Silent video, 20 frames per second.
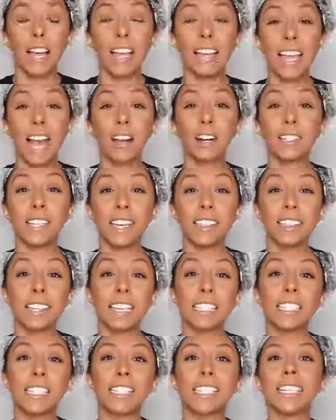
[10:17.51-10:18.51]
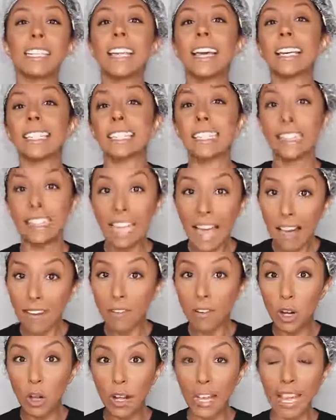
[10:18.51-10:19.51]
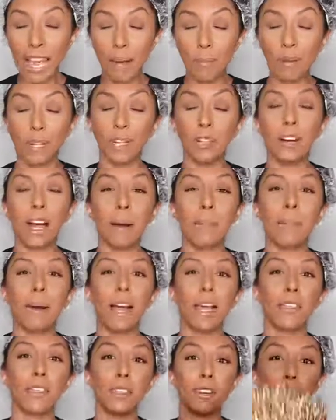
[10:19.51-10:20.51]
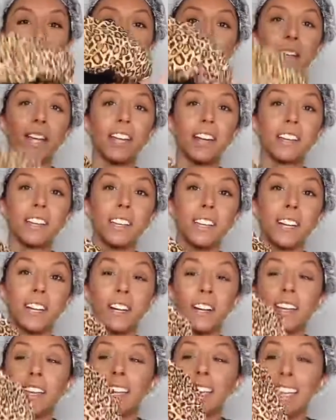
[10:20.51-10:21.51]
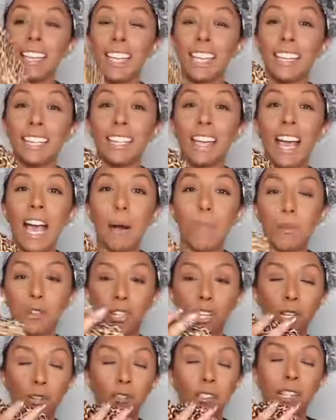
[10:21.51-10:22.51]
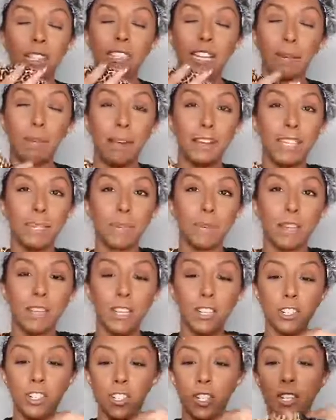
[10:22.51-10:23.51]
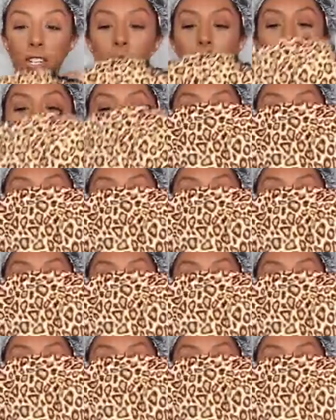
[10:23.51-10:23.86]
And now to take things to the next level, I am going to grab my thermal hair care heat cap, which I use anytime I deep condition.